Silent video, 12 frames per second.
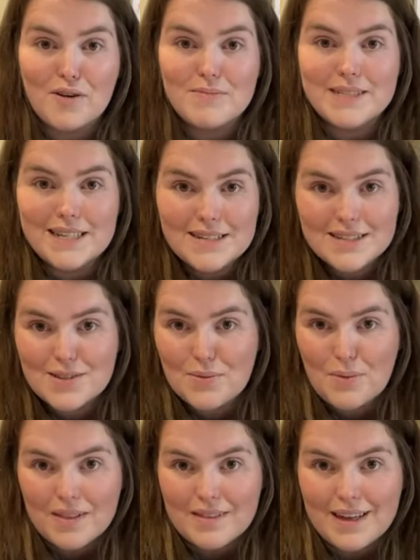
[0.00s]
Scissors are the
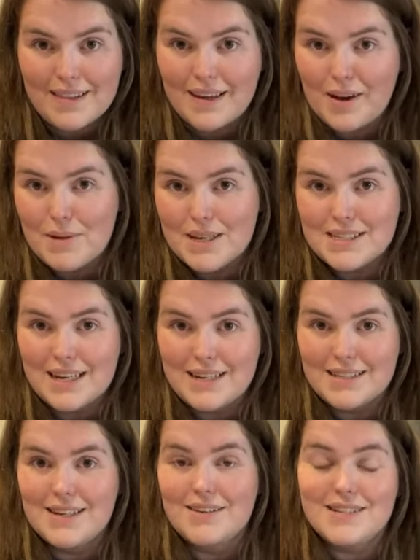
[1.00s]
one thing that go missing,
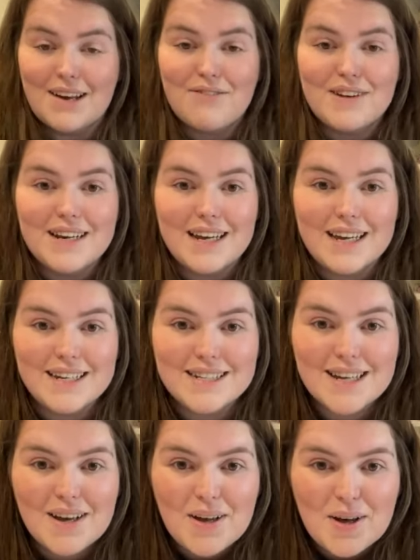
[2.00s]
so you definitely need
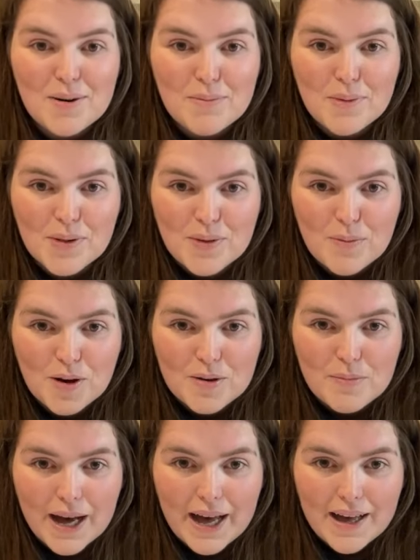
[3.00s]
more than one
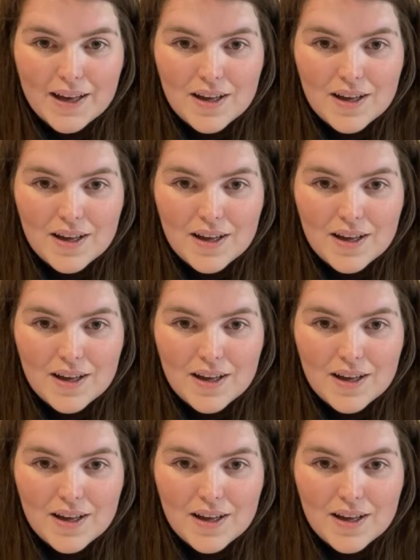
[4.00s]
pair.